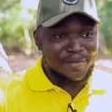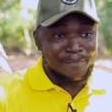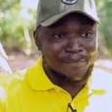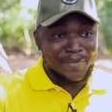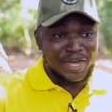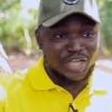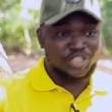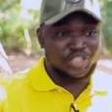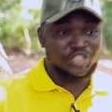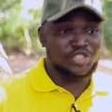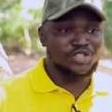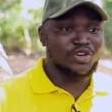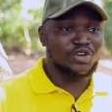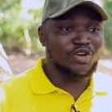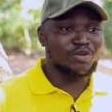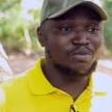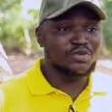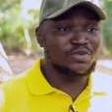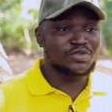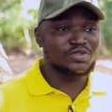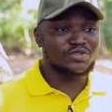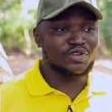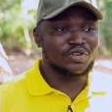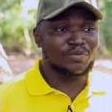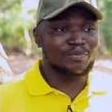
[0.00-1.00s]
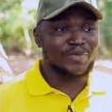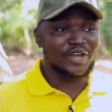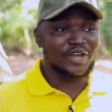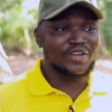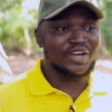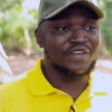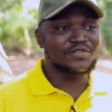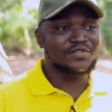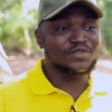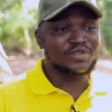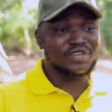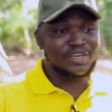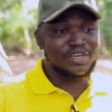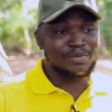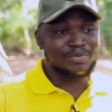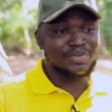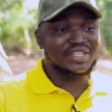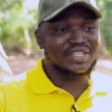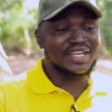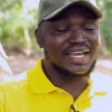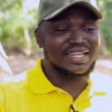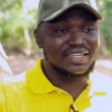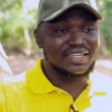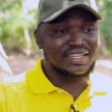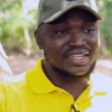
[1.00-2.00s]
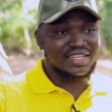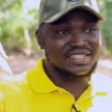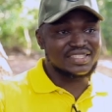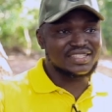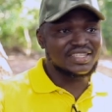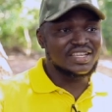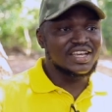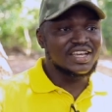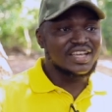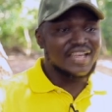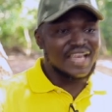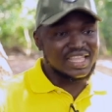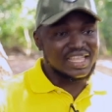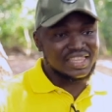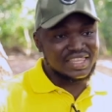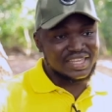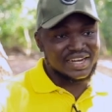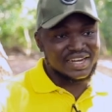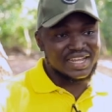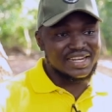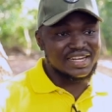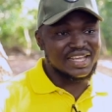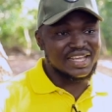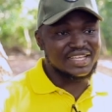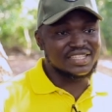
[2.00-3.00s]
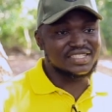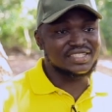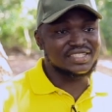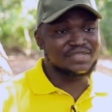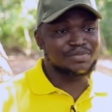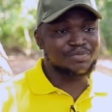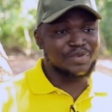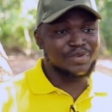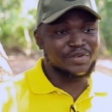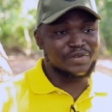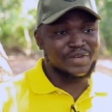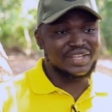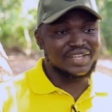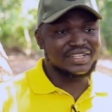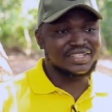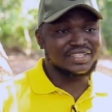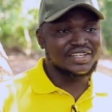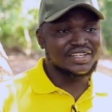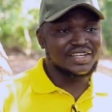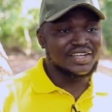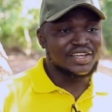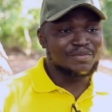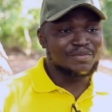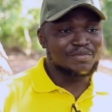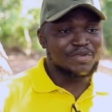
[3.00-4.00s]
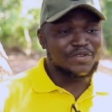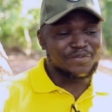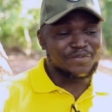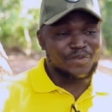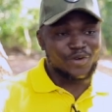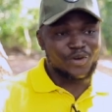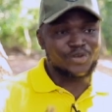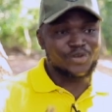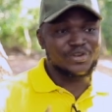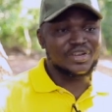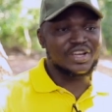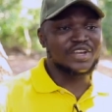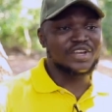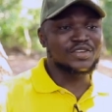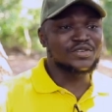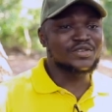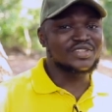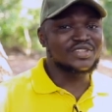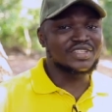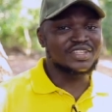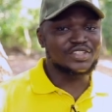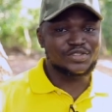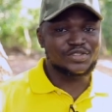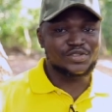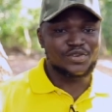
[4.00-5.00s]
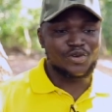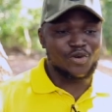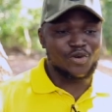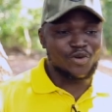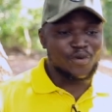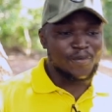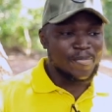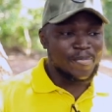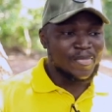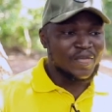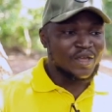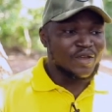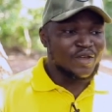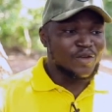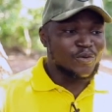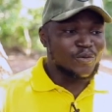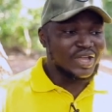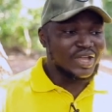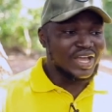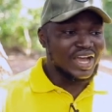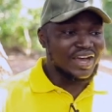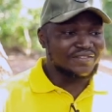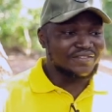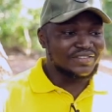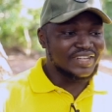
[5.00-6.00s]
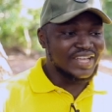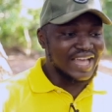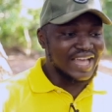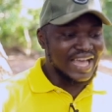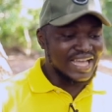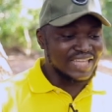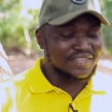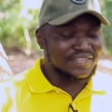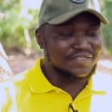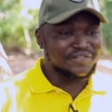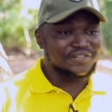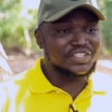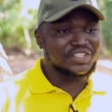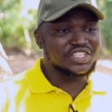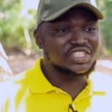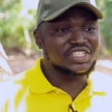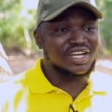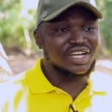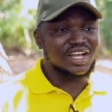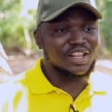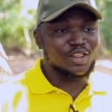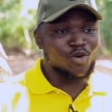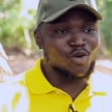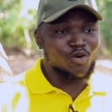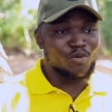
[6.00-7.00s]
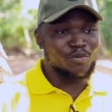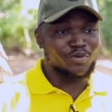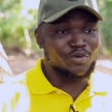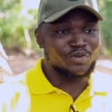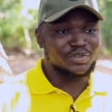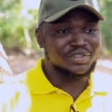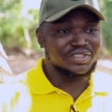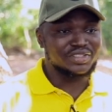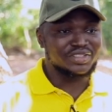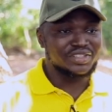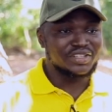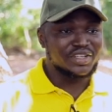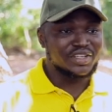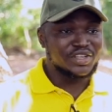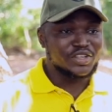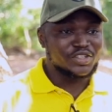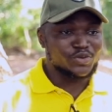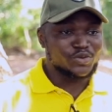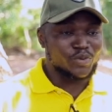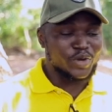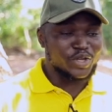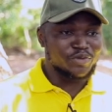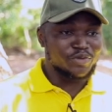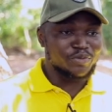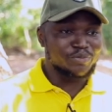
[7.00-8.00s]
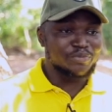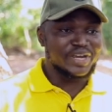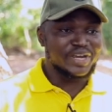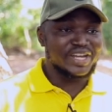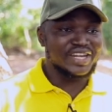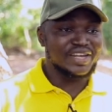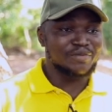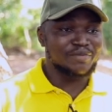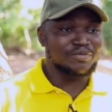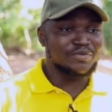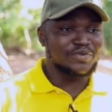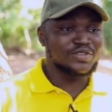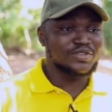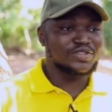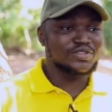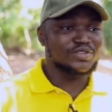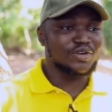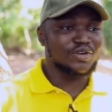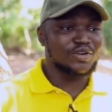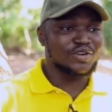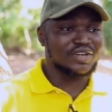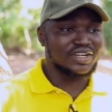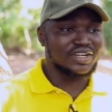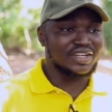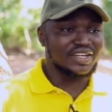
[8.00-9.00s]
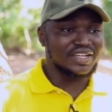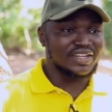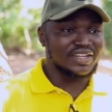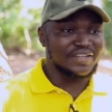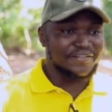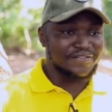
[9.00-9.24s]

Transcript: mature broodstock, but you have to keep it at least a three days period before you can use it. So we have the artificial hormone. So when you bring the broodstock, uh, the